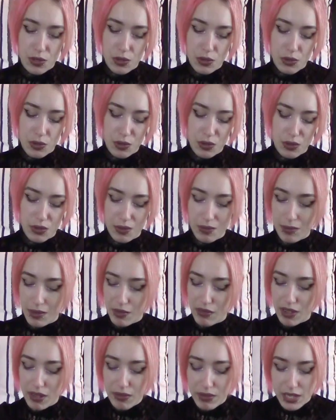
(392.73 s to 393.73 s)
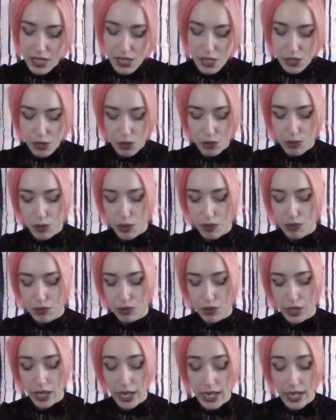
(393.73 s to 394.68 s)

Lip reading: Dude, but velvet is so beautiful.